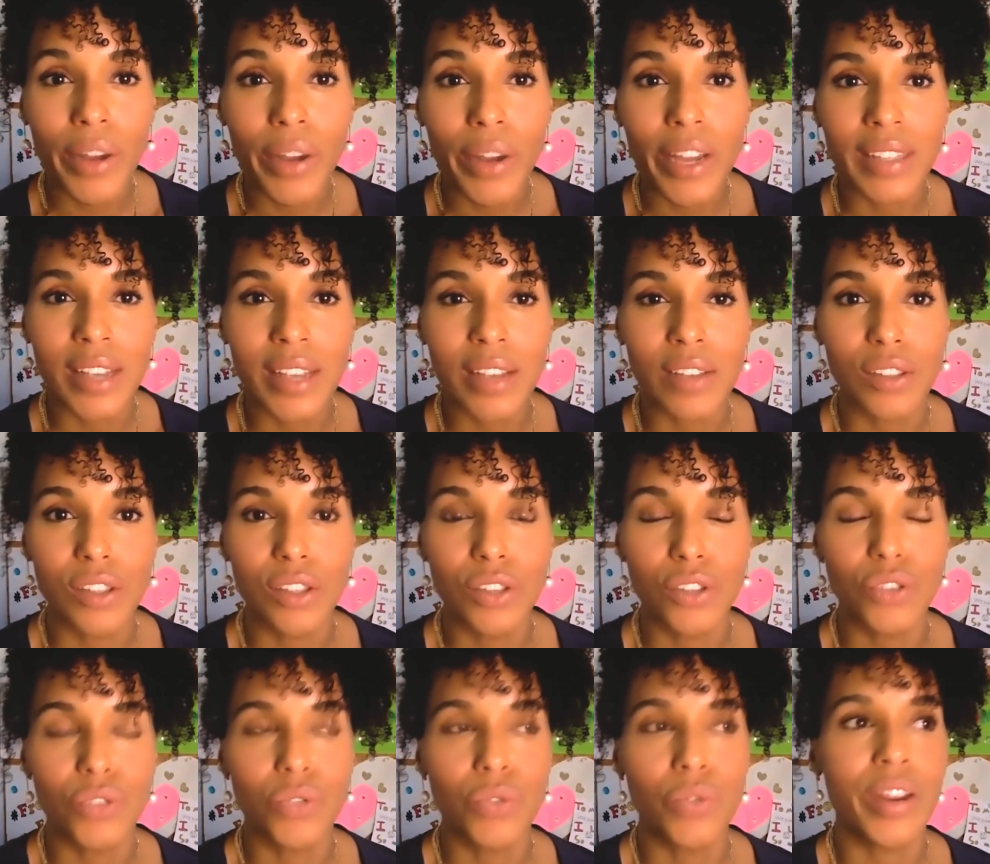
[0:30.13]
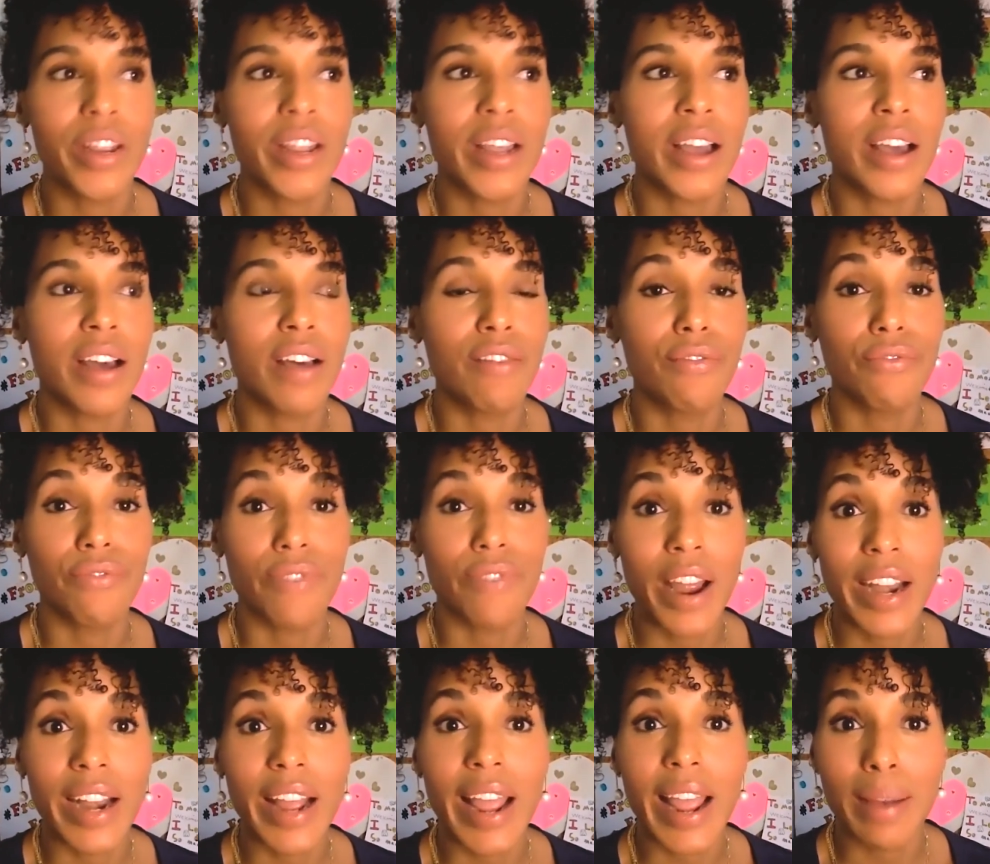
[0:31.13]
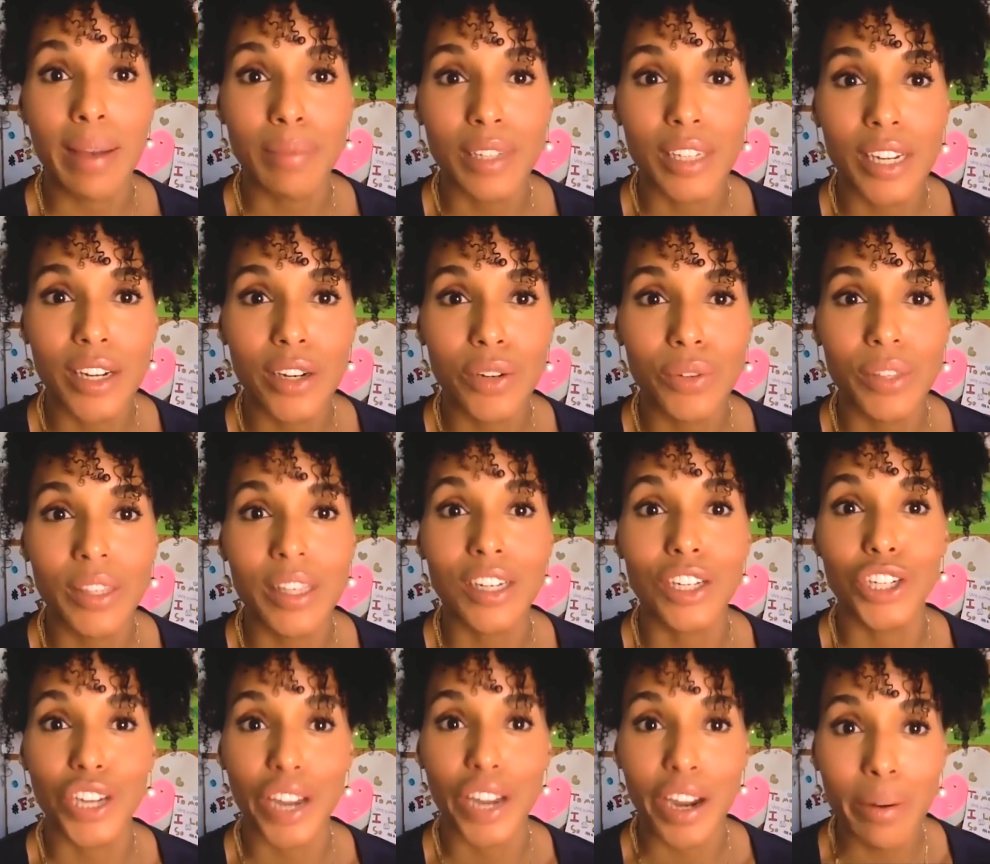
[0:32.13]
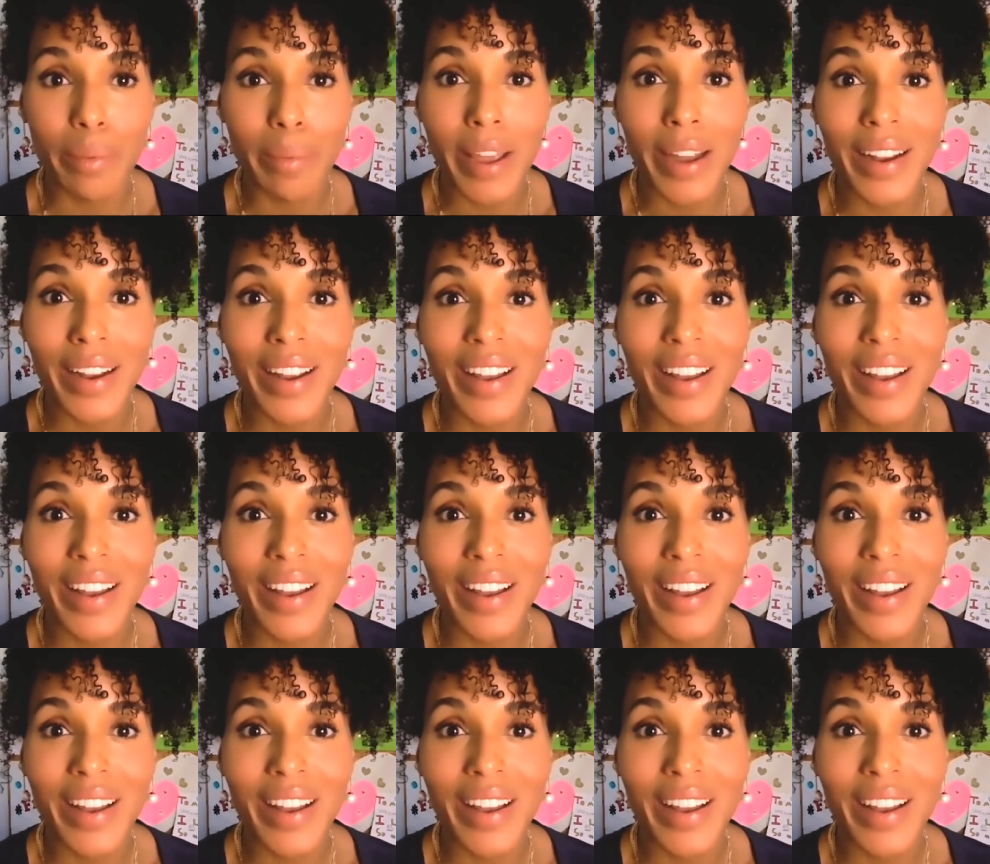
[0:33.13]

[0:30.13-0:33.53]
It tells the story of Fred Hampton, who's the chairman